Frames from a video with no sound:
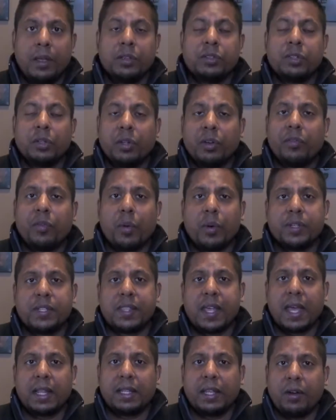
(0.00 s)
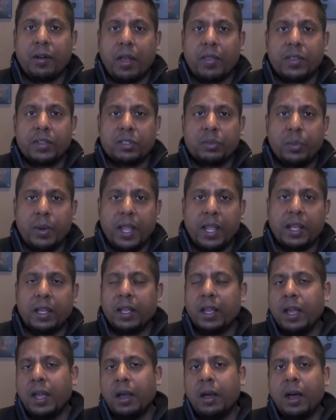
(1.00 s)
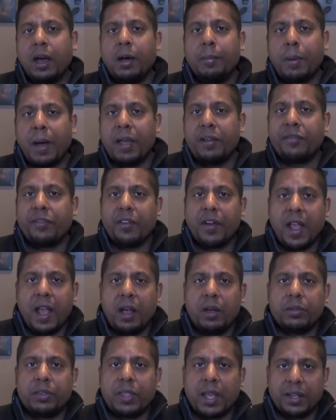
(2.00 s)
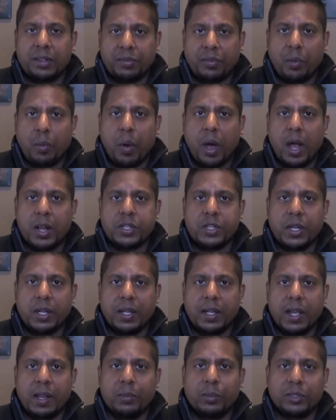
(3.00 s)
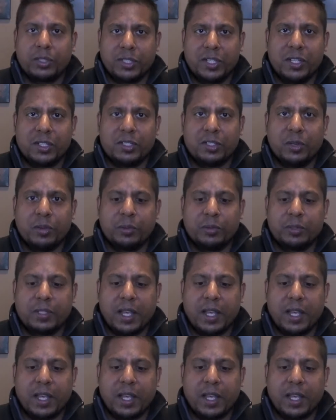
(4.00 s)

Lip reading: So look forward to that later on this week. Bye for now. Thanks for watching, and we'll see you soon.